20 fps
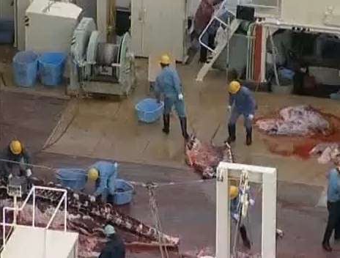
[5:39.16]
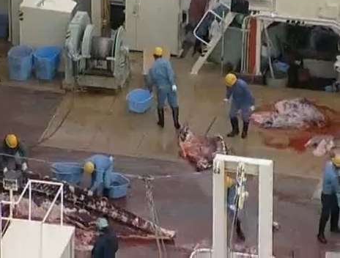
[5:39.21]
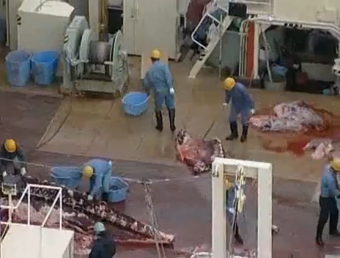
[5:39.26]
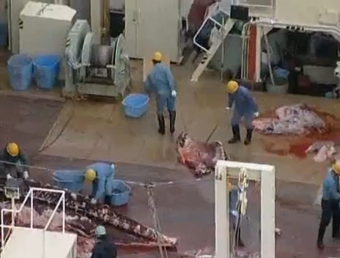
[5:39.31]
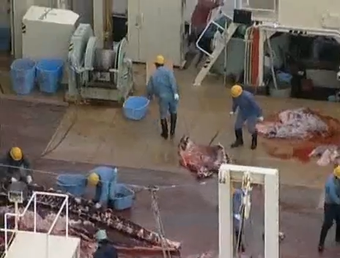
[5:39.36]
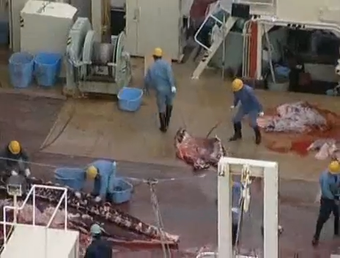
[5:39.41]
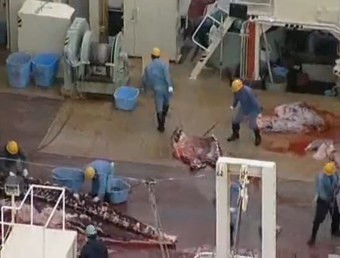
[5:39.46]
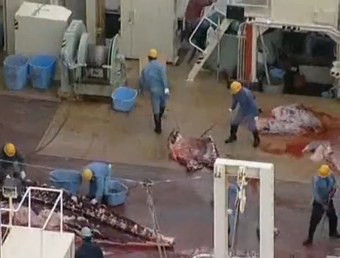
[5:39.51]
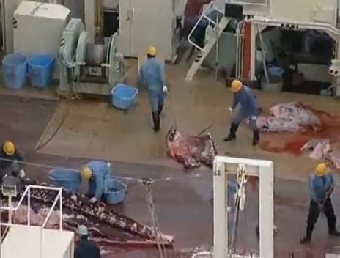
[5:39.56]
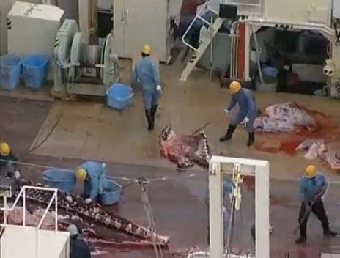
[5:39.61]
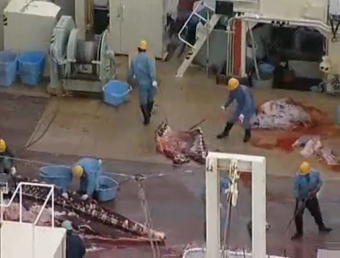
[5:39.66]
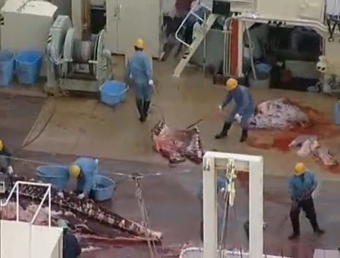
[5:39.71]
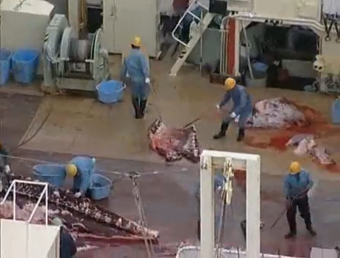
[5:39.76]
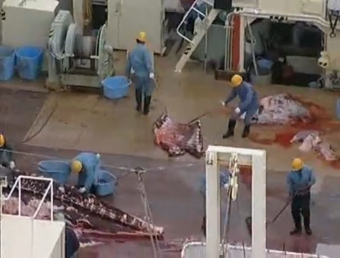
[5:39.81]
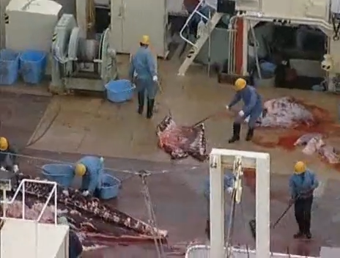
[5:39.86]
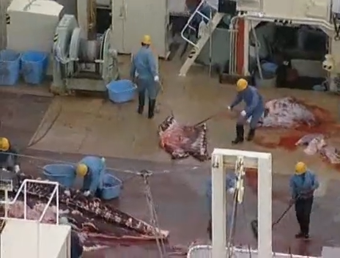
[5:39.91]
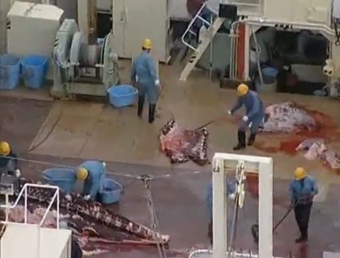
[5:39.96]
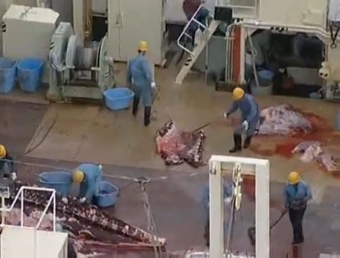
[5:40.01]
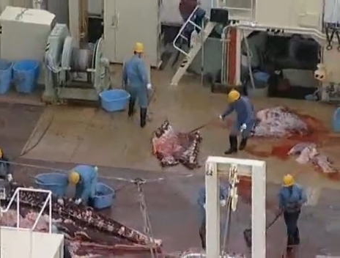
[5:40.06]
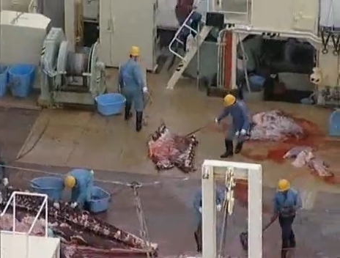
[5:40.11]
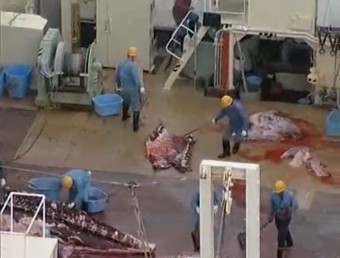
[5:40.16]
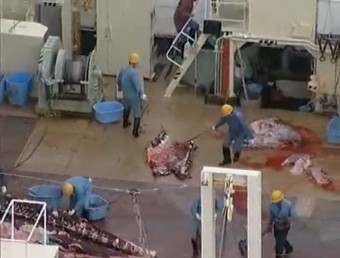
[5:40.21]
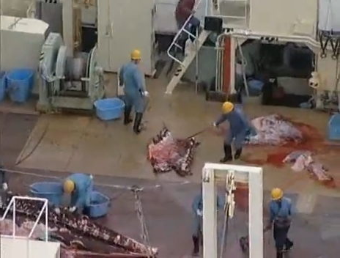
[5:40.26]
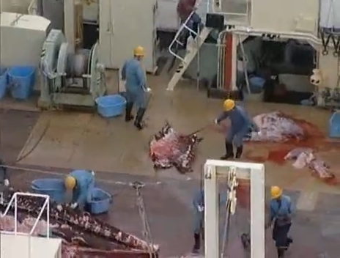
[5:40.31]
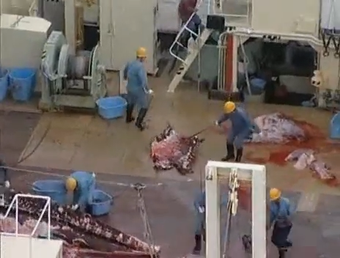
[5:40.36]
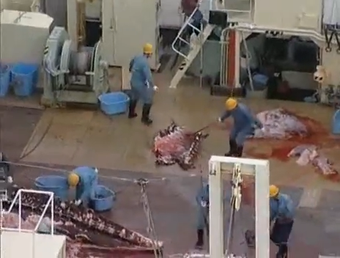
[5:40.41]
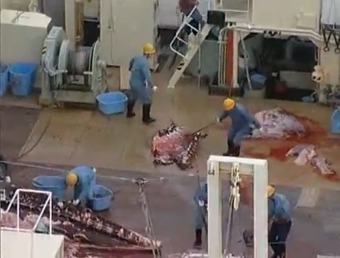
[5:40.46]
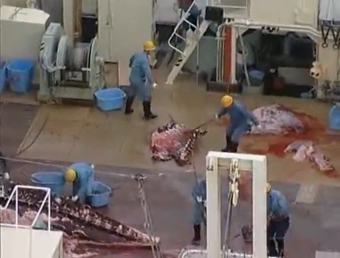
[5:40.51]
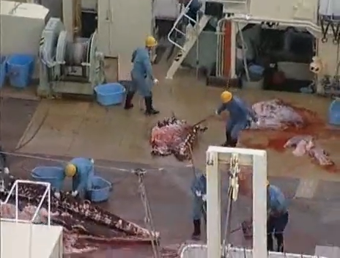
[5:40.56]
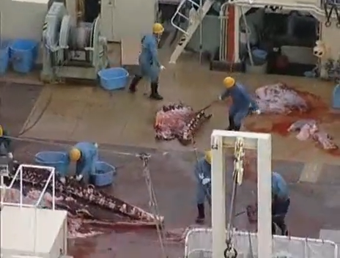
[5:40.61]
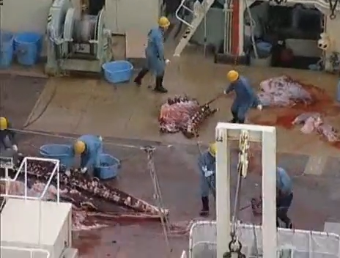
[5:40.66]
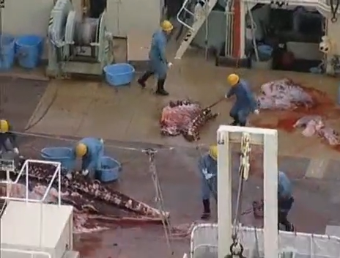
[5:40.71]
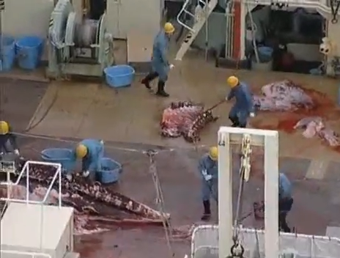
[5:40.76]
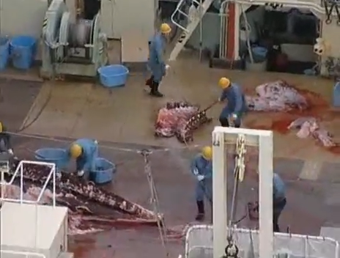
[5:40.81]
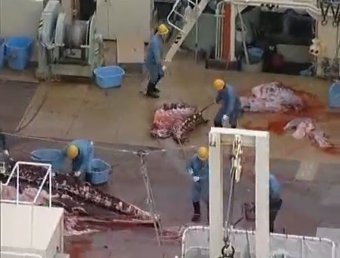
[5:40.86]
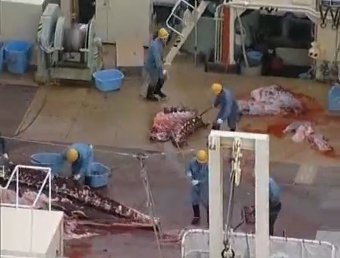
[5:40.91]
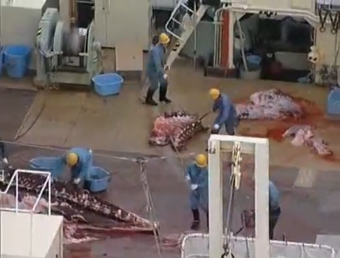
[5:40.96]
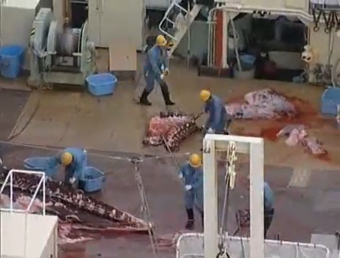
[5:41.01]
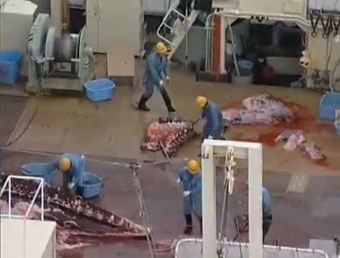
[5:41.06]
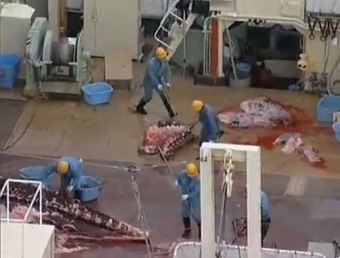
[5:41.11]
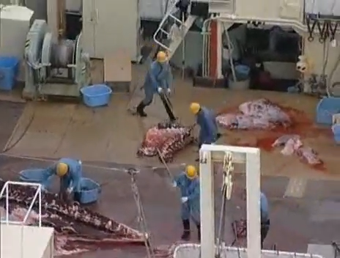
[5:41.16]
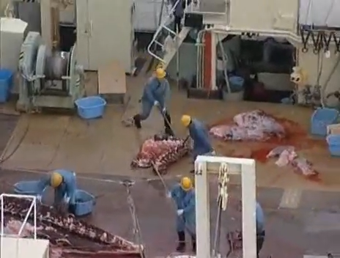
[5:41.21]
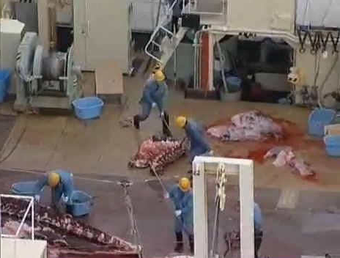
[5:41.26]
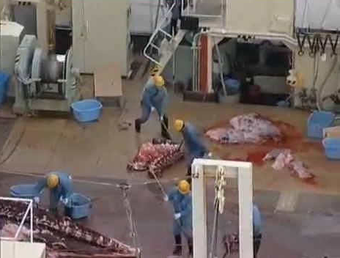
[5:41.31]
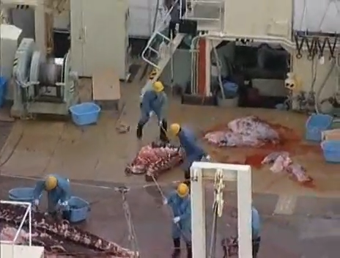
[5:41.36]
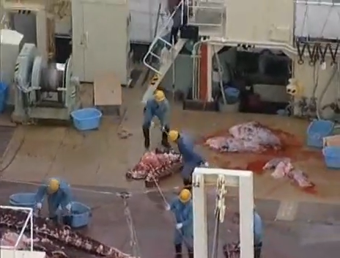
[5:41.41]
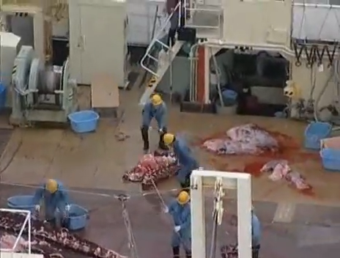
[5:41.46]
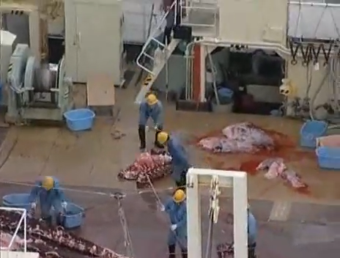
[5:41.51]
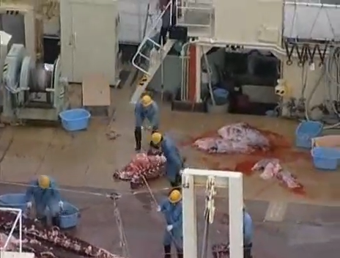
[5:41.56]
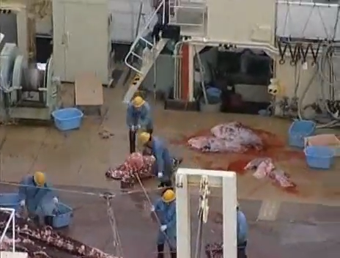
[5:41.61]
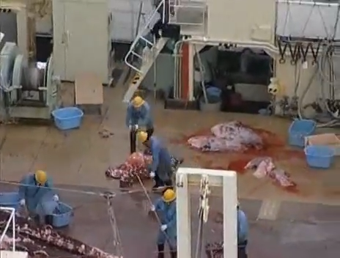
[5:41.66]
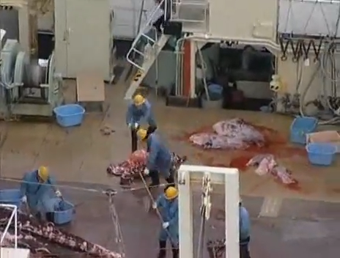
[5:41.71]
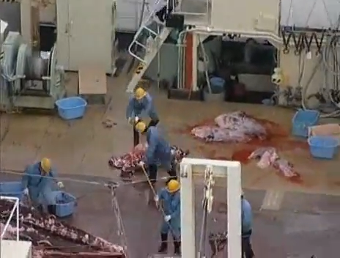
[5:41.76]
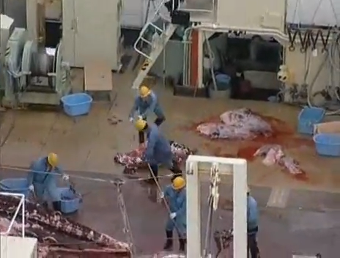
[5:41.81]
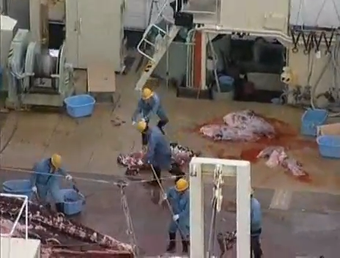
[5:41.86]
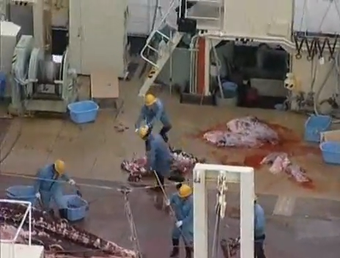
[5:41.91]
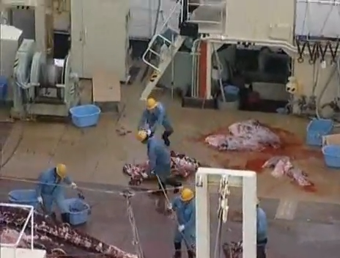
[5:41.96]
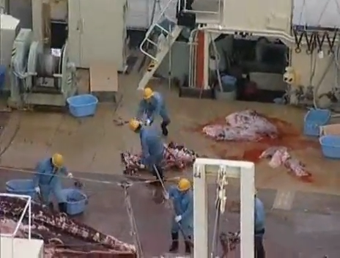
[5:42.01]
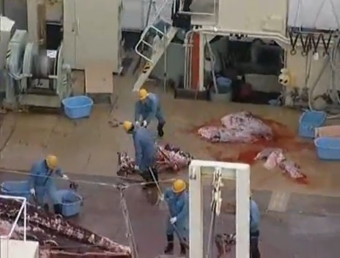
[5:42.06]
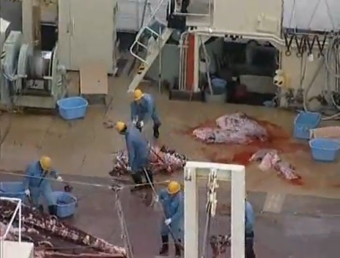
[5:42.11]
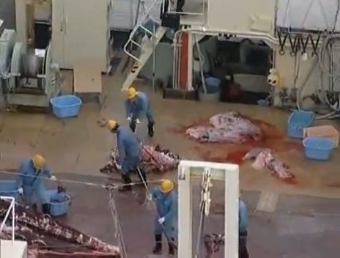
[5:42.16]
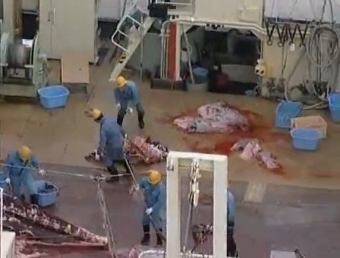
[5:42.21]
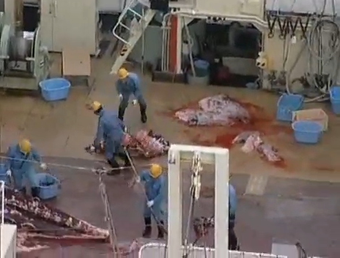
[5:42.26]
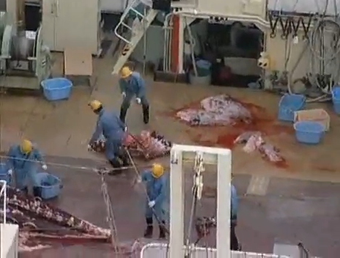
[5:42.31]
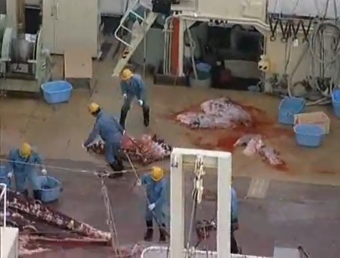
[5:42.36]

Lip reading: [unreadable: no face in view]